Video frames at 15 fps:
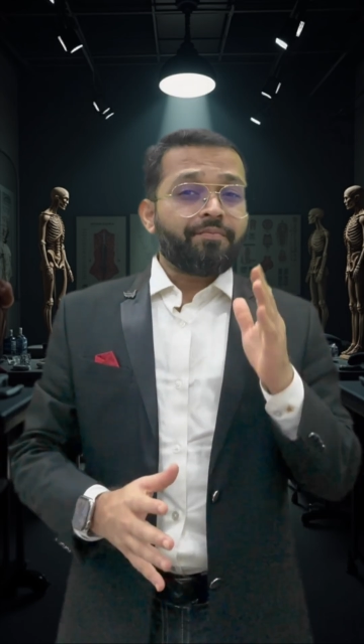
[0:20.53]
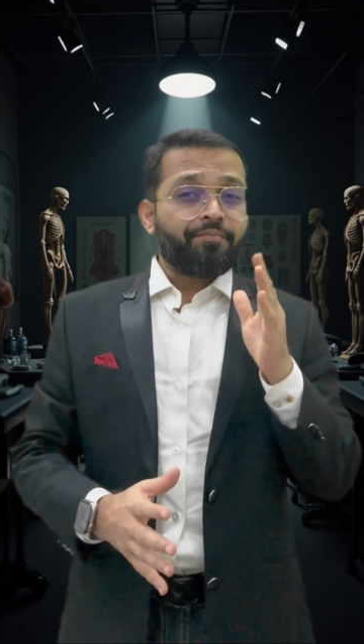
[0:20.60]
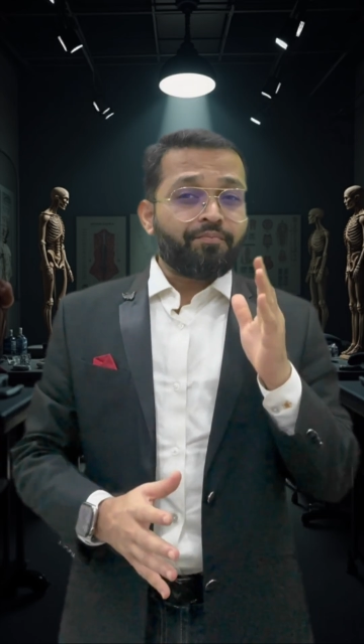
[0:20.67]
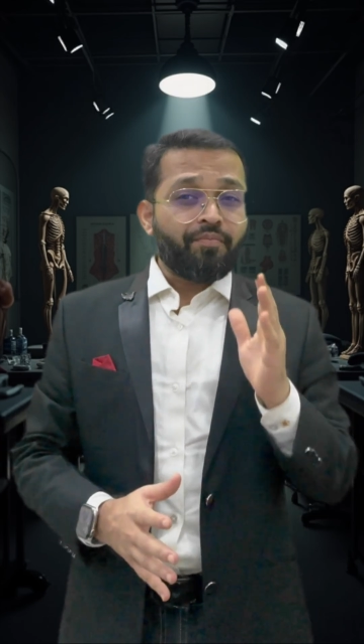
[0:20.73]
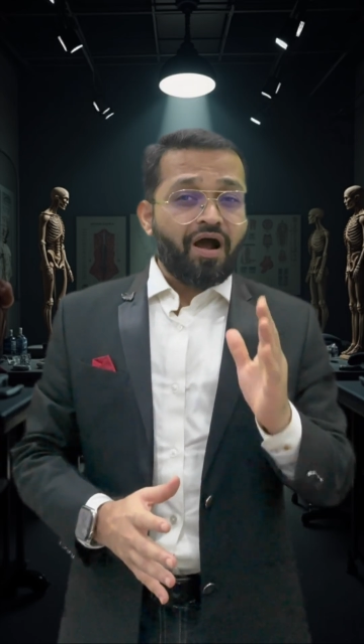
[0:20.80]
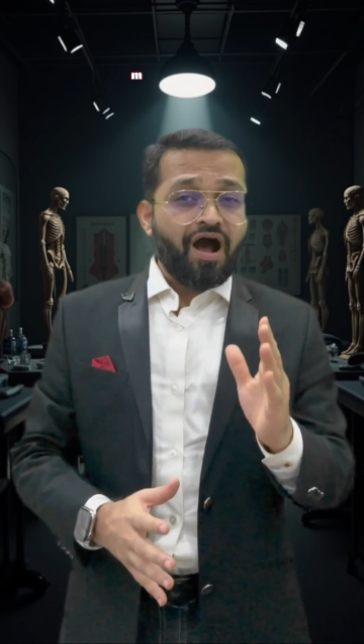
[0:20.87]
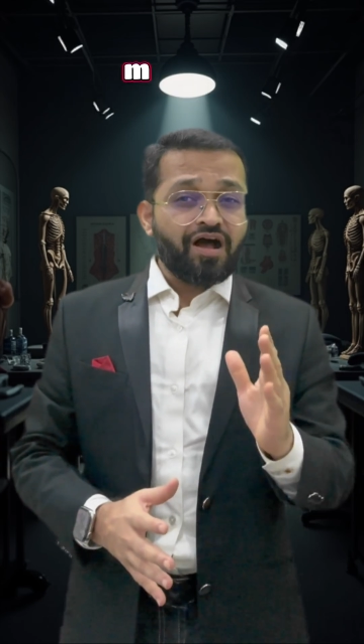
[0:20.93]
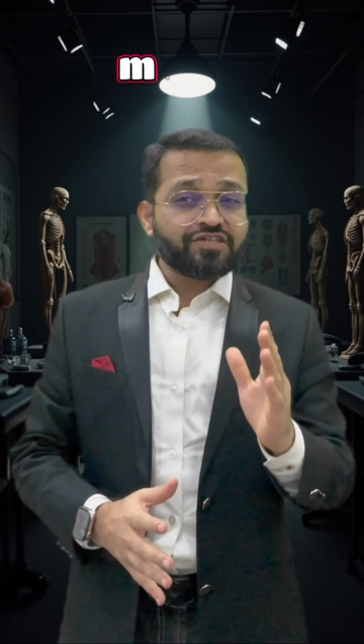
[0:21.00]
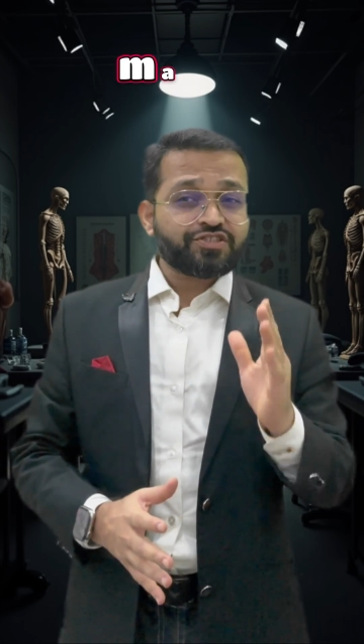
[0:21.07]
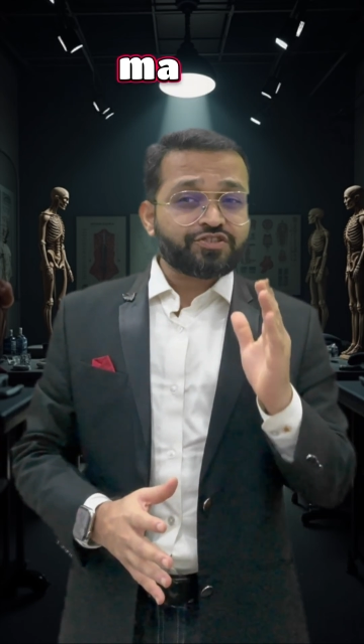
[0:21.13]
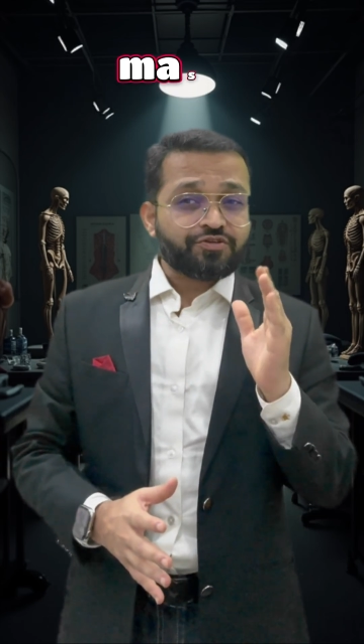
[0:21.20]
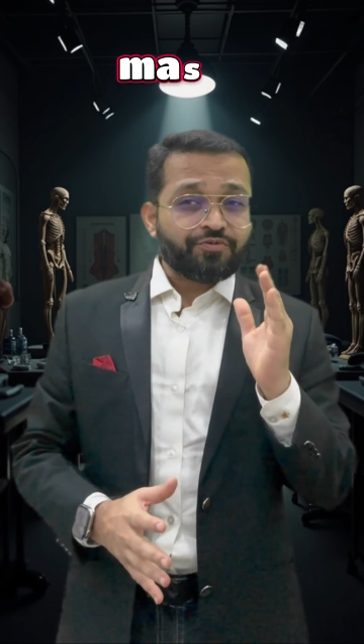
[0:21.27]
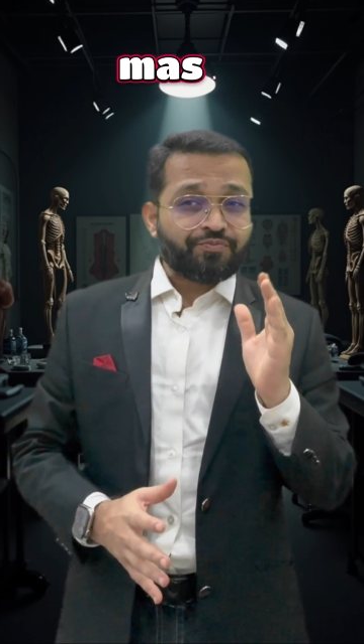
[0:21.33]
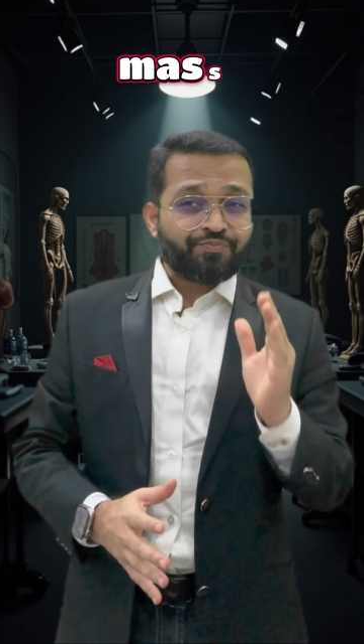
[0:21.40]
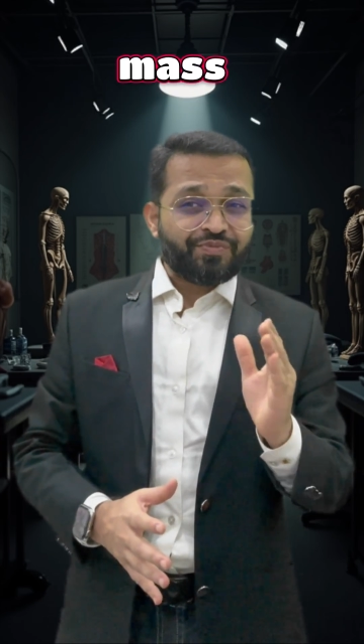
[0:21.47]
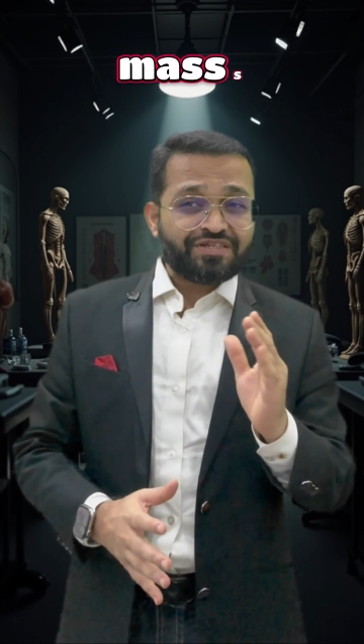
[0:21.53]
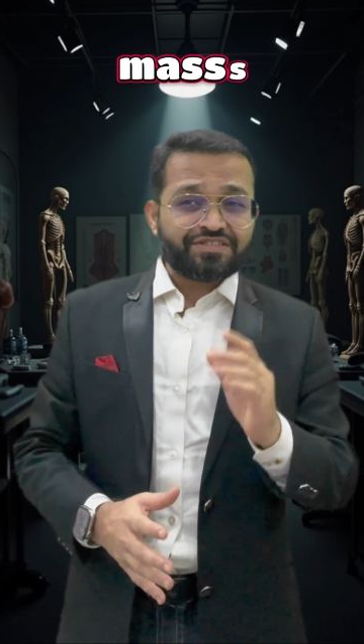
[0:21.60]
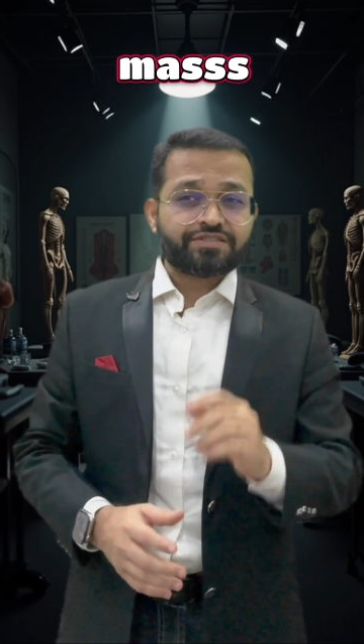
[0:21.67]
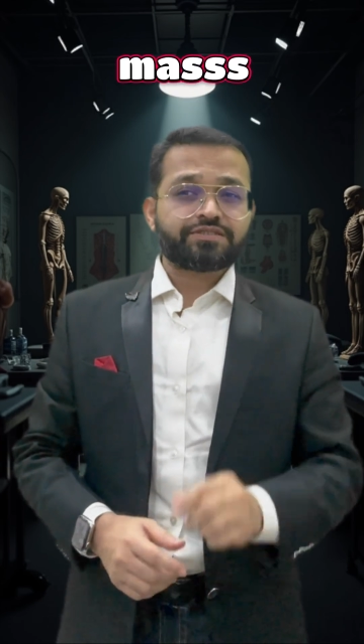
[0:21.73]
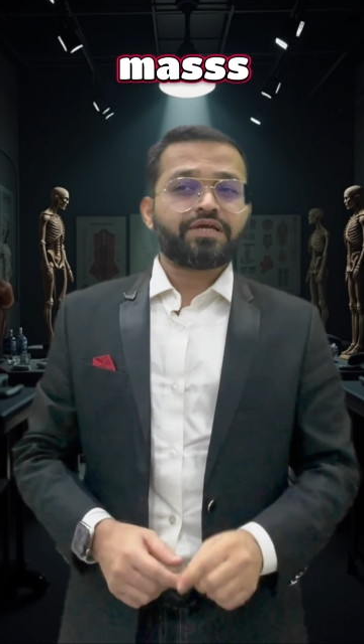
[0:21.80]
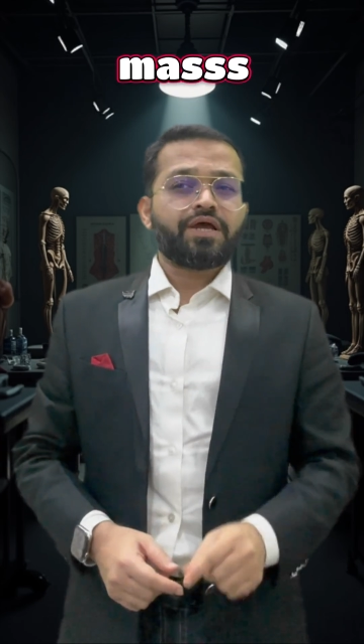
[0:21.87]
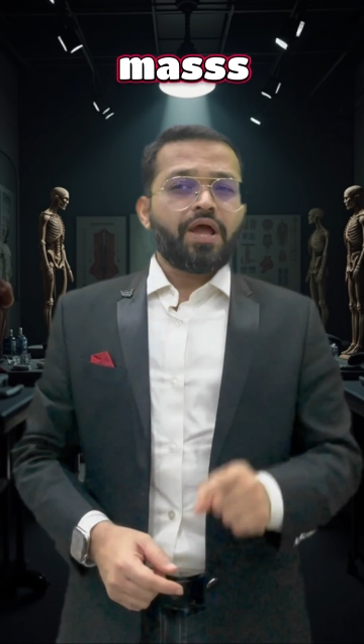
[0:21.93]
Mass
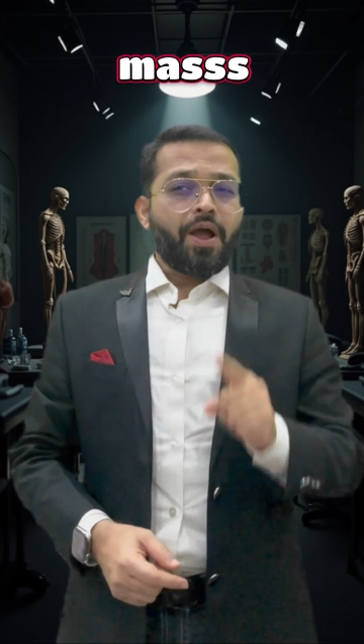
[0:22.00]
means